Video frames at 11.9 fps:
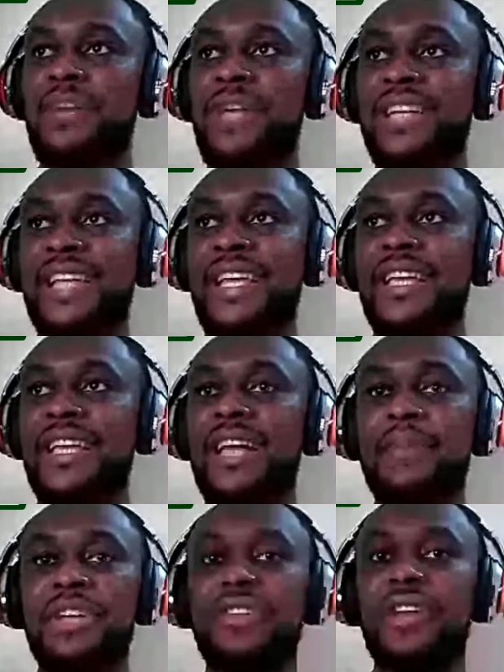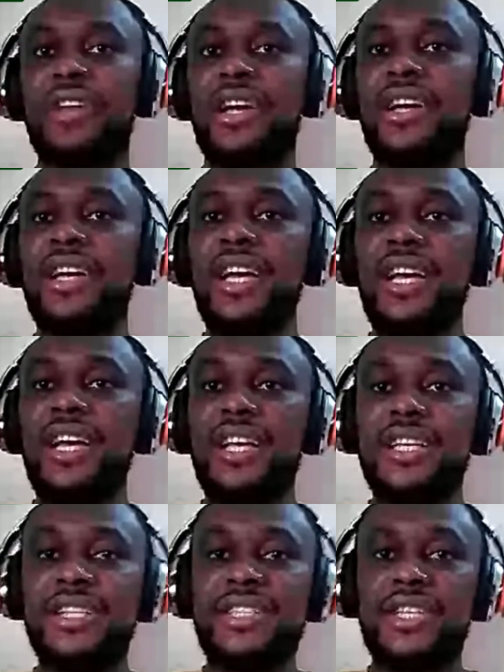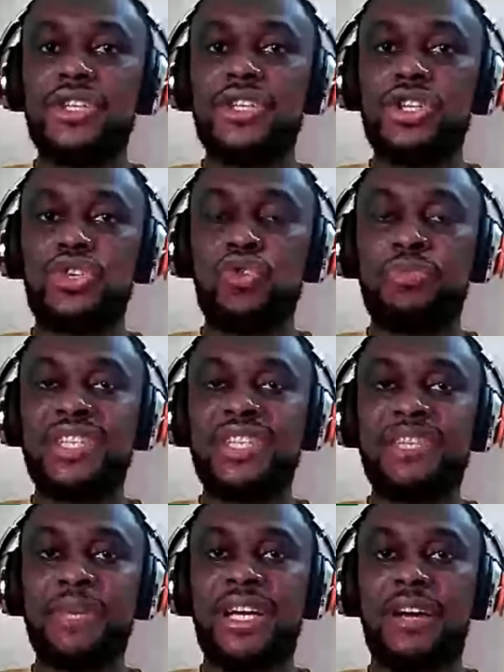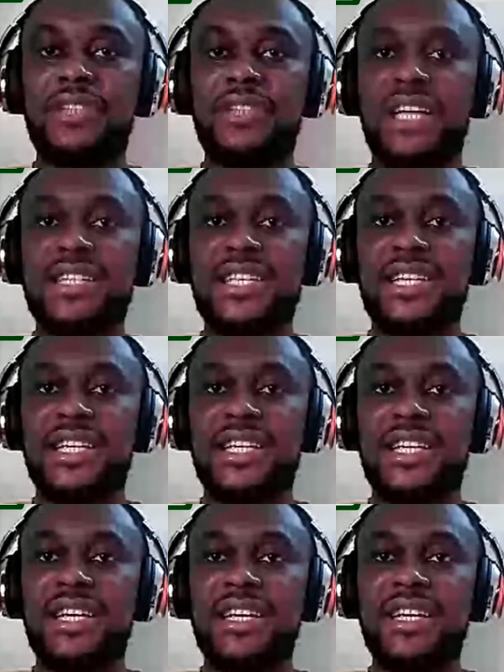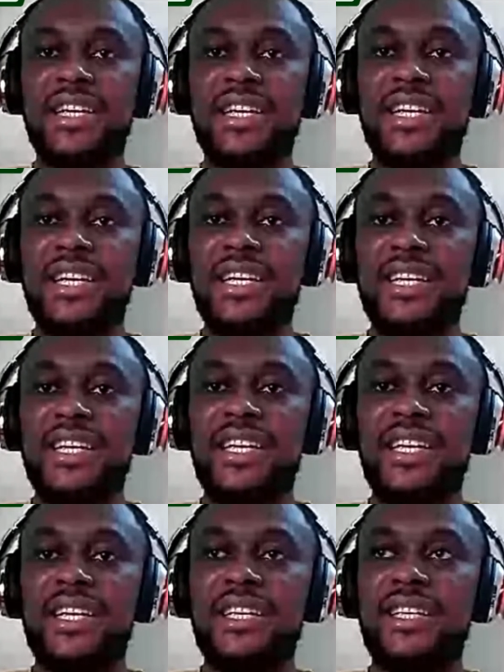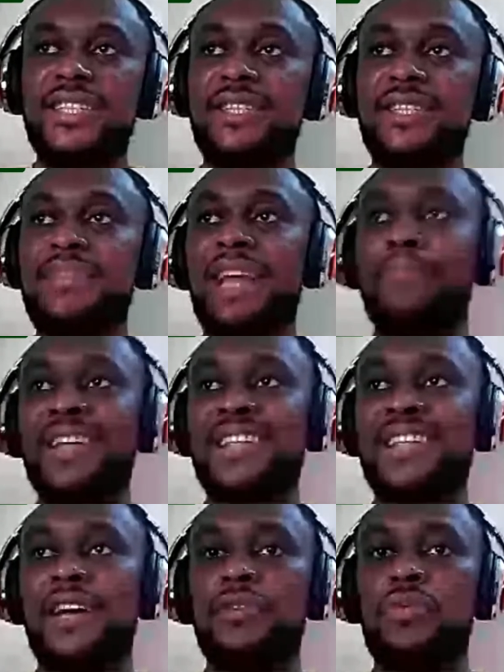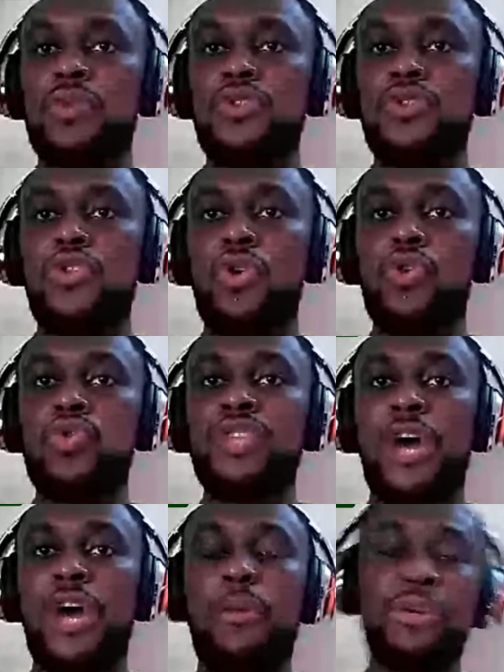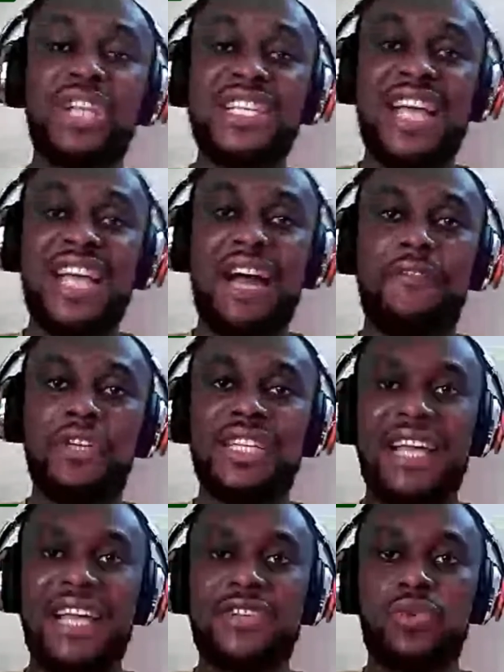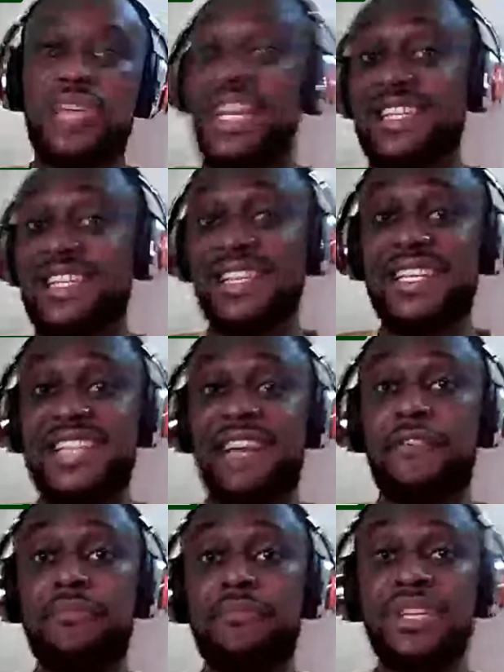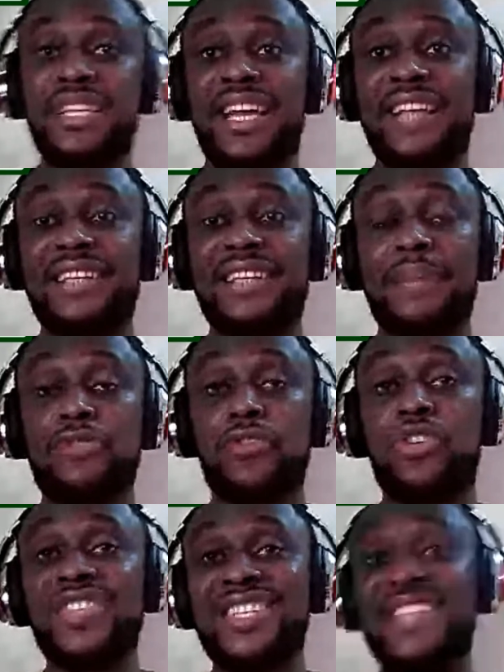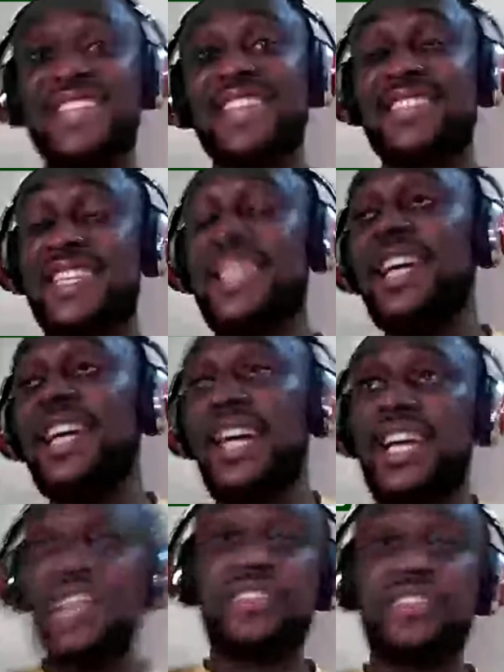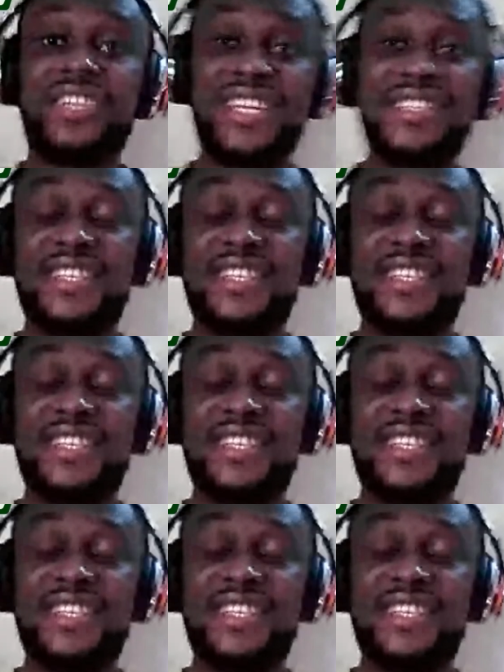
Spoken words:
we are thinking. I mean, it should be typical that a team like Barca will know who their opponents are for the title. Yes, Atleti haven't been there in terms of consistency in recent